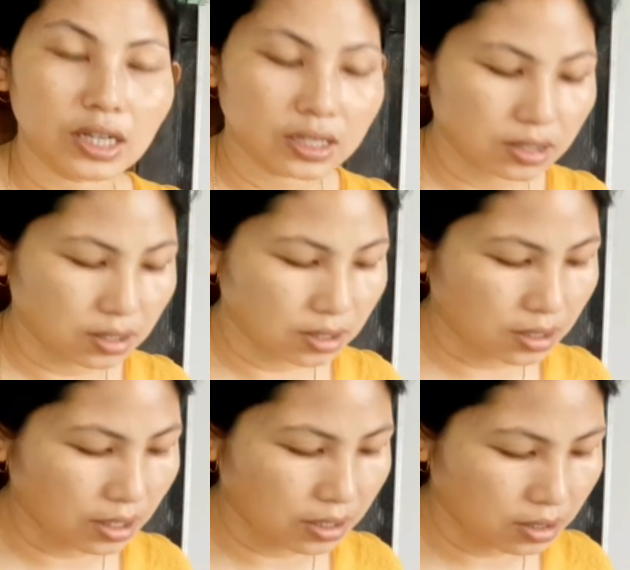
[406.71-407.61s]
as this
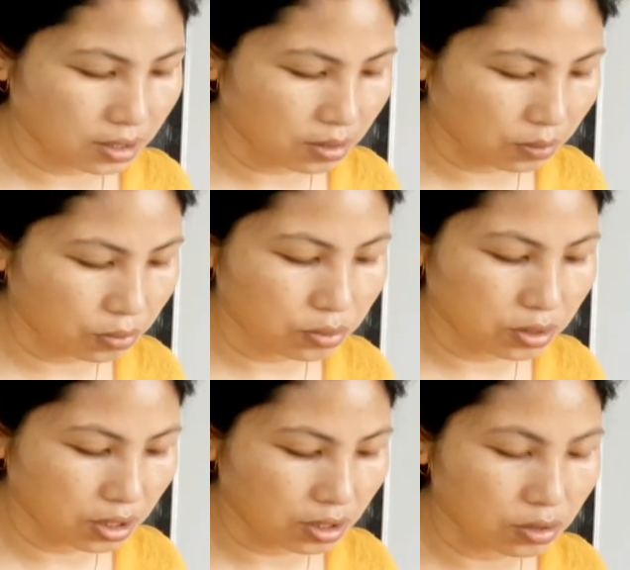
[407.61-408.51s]
lens is the most
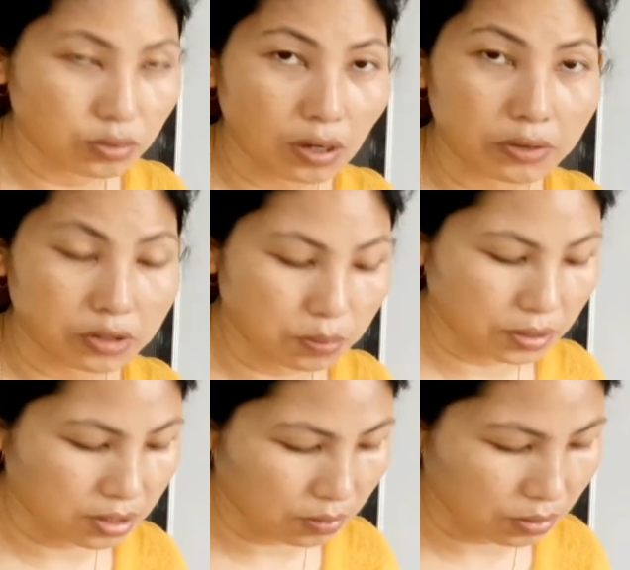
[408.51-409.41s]
near to our
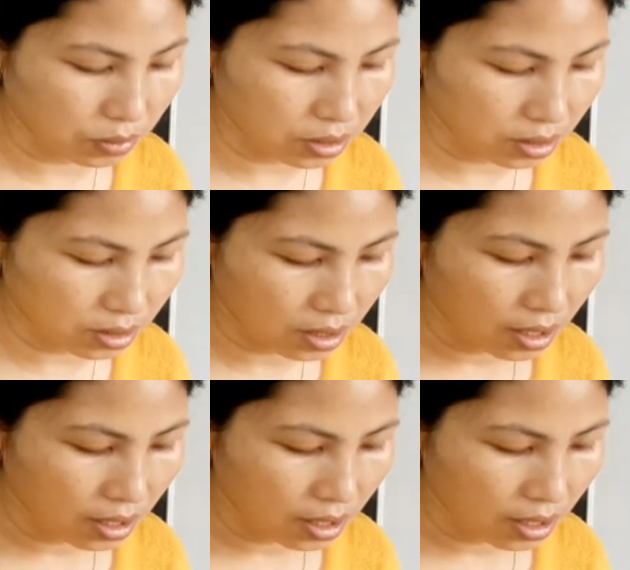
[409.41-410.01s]
specimen, which is